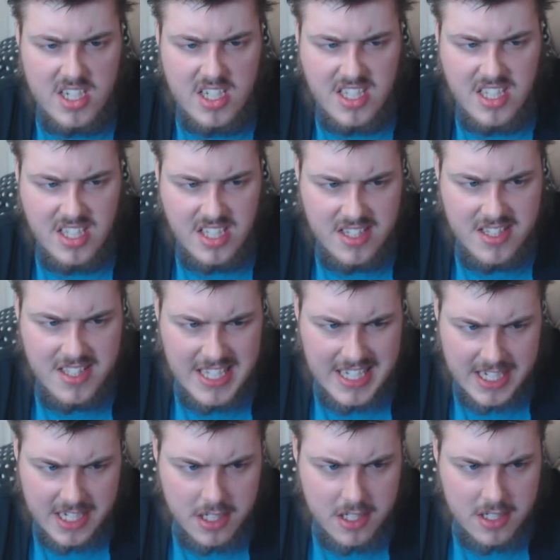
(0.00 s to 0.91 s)
I
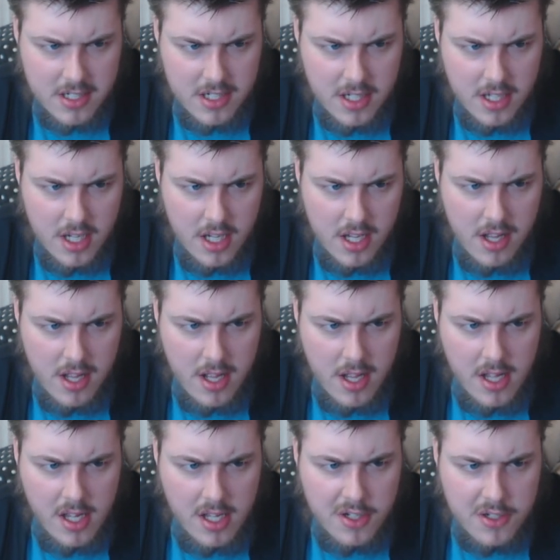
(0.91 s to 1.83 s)
think
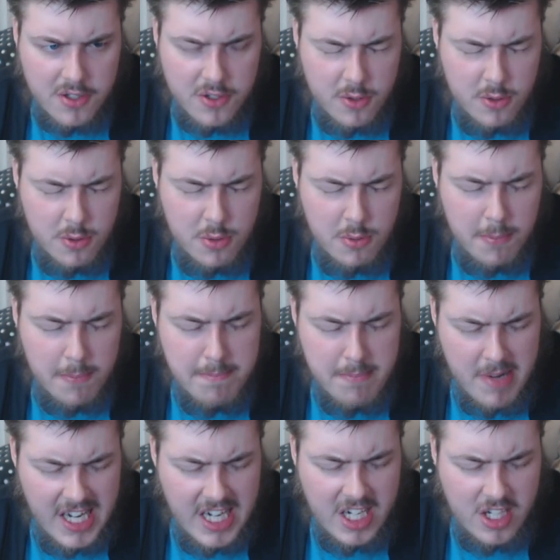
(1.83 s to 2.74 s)
you
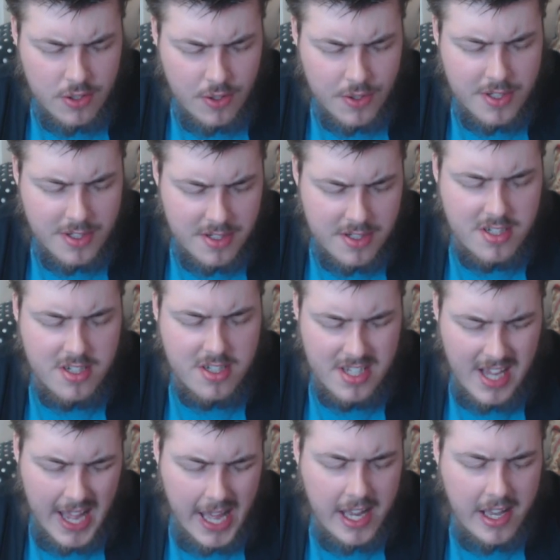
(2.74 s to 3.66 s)
may not
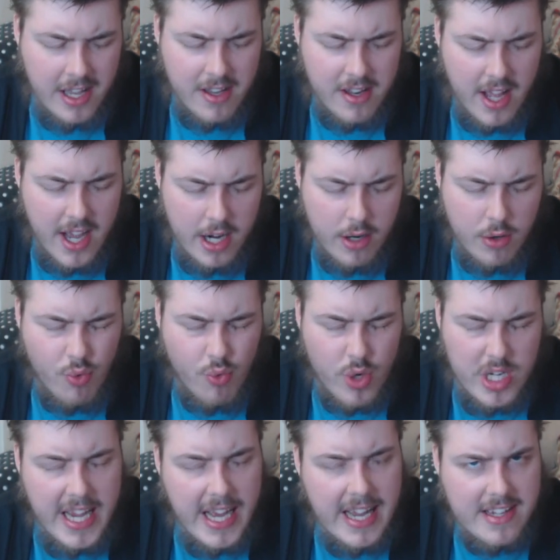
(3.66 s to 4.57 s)
understand how
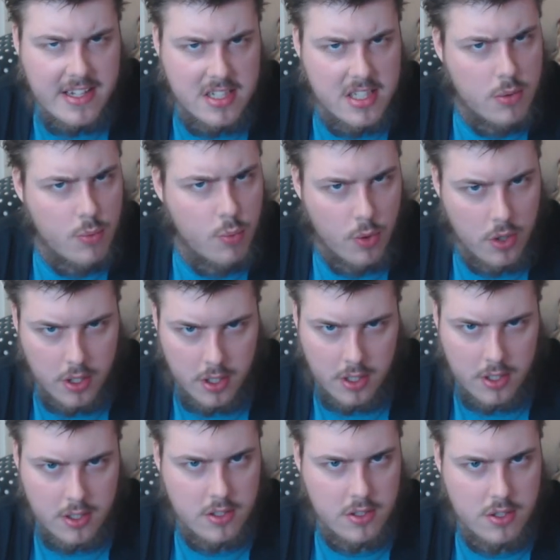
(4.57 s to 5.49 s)
reality
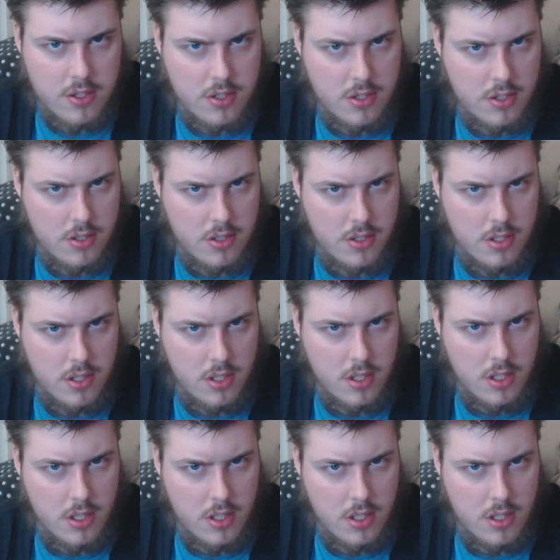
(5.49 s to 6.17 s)
works.